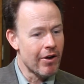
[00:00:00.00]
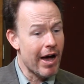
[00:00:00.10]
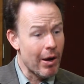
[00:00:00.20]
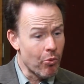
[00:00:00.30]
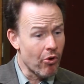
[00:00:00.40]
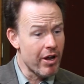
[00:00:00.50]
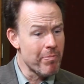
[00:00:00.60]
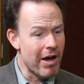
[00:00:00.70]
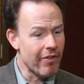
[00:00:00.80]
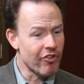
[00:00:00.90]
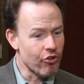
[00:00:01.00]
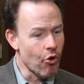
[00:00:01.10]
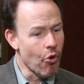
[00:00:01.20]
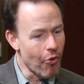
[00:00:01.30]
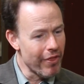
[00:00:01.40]
I worry about the
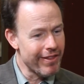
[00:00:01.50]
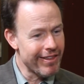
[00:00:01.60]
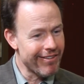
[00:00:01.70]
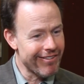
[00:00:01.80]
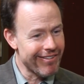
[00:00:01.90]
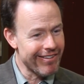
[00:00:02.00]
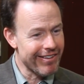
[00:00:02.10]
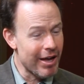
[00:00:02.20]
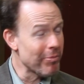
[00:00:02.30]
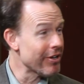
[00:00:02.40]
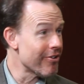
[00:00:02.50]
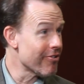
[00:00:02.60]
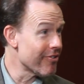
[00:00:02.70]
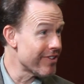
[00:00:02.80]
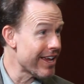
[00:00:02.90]
toll that this couple of years
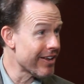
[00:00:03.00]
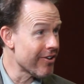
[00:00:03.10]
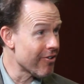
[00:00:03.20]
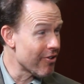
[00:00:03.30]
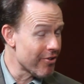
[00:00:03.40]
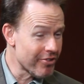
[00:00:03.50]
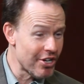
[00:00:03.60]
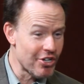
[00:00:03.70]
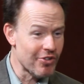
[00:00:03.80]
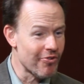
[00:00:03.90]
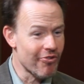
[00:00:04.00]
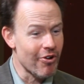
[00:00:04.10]
have taken on our teachers,